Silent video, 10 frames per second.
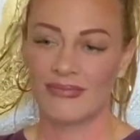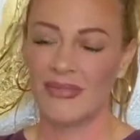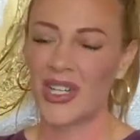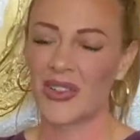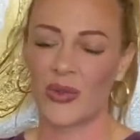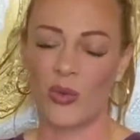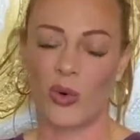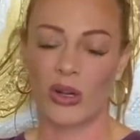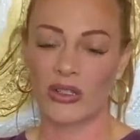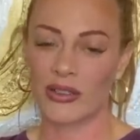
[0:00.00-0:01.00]
Men are the
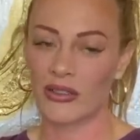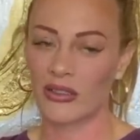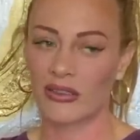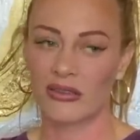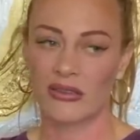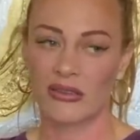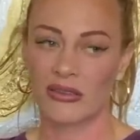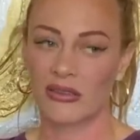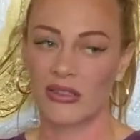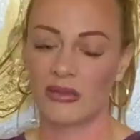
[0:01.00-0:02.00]
worst.
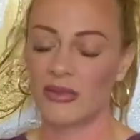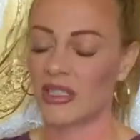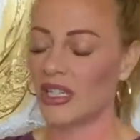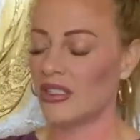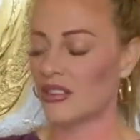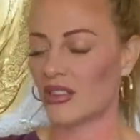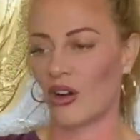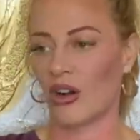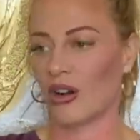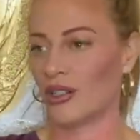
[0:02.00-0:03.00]
I mean, they just
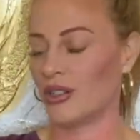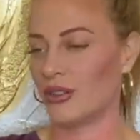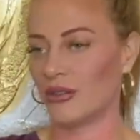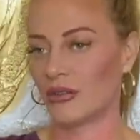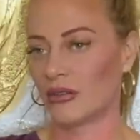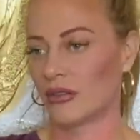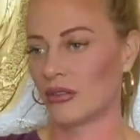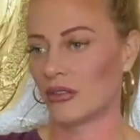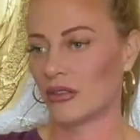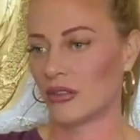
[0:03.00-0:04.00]
are, dude.
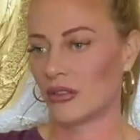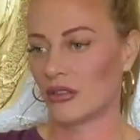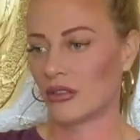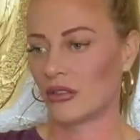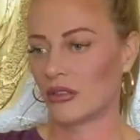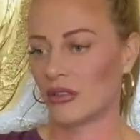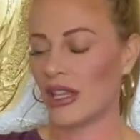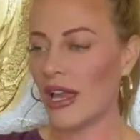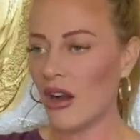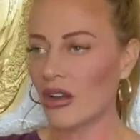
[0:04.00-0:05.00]

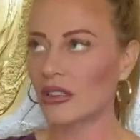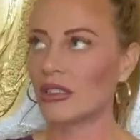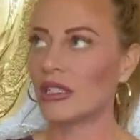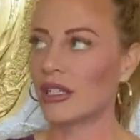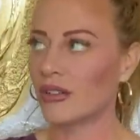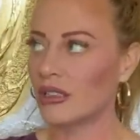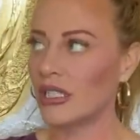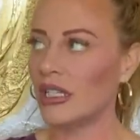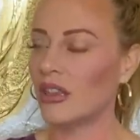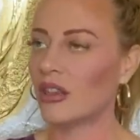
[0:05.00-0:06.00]
They are
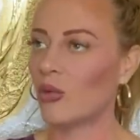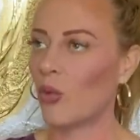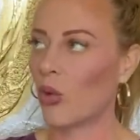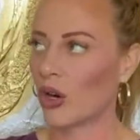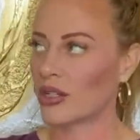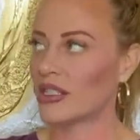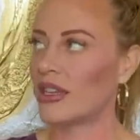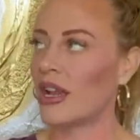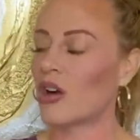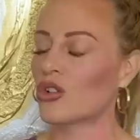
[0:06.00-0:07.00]
literally the worst.
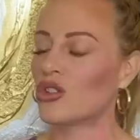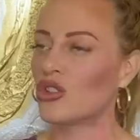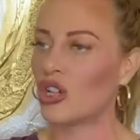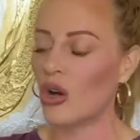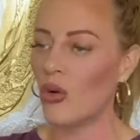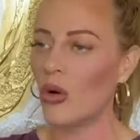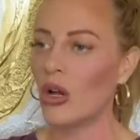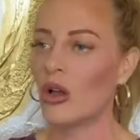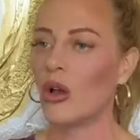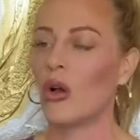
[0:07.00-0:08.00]
They are so
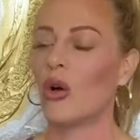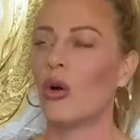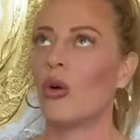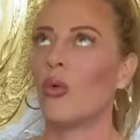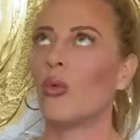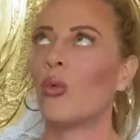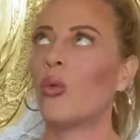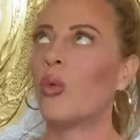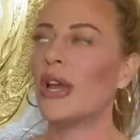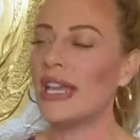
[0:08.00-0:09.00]

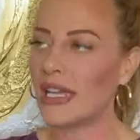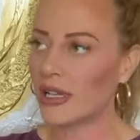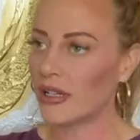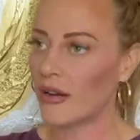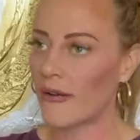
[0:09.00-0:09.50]
weak.